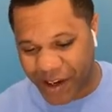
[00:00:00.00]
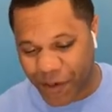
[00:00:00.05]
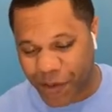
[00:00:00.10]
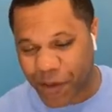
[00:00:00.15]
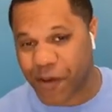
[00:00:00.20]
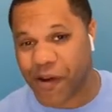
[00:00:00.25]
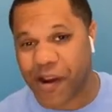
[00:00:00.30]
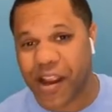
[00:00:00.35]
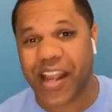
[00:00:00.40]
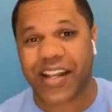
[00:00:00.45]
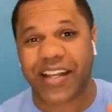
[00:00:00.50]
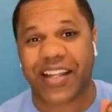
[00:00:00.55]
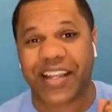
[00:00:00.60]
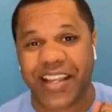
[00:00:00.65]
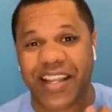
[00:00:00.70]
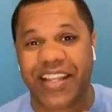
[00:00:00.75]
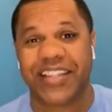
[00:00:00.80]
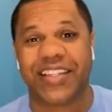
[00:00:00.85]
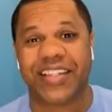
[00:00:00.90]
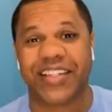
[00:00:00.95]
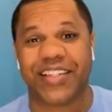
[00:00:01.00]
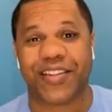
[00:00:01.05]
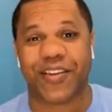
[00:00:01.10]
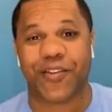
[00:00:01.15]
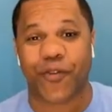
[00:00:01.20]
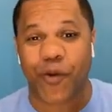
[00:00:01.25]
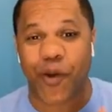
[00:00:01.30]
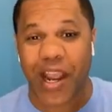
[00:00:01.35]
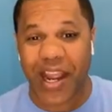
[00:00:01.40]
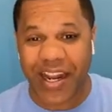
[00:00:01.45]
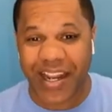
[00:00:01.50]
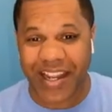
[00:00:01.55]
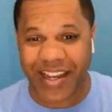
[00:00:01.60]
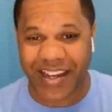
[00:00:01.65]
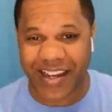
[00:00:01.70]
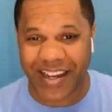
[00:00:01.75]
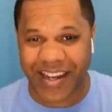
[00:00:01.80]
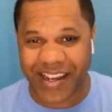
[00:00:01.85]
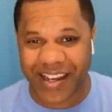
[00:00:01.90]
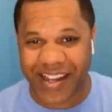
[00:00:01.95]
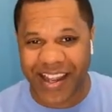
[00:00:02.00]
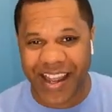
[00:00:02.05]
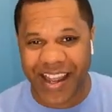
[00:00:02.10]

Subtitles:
We were at Kizzy's wedding.